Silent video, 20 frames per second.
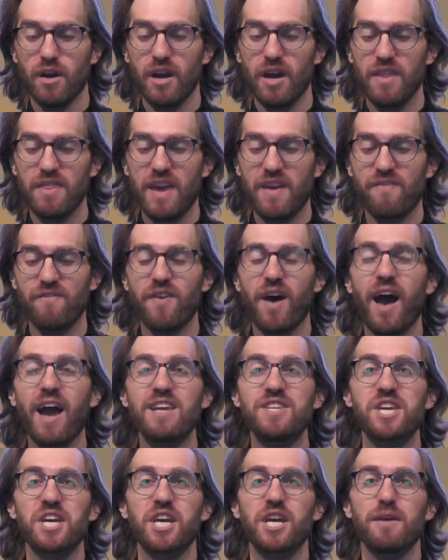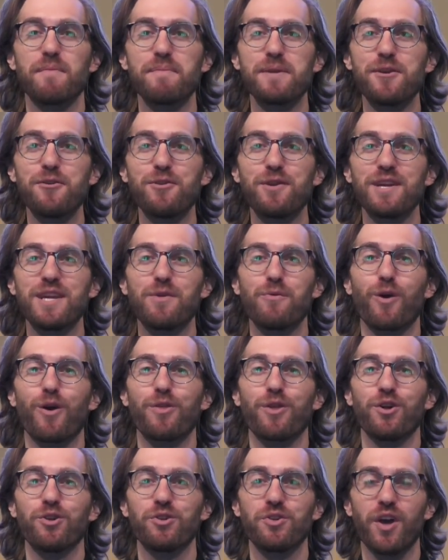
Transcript: They find a community where the